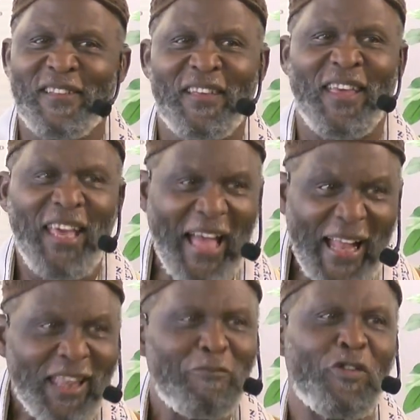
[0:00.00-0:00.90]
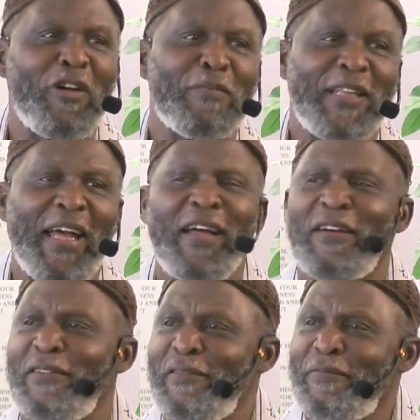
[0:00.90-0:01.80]
He got them drums
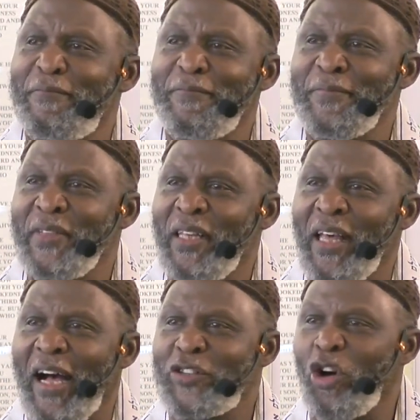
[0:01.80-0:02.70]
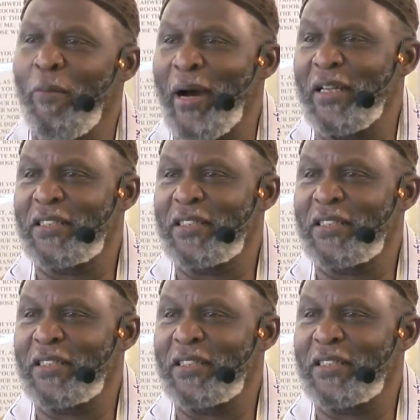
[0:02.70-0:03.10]
down. I told my other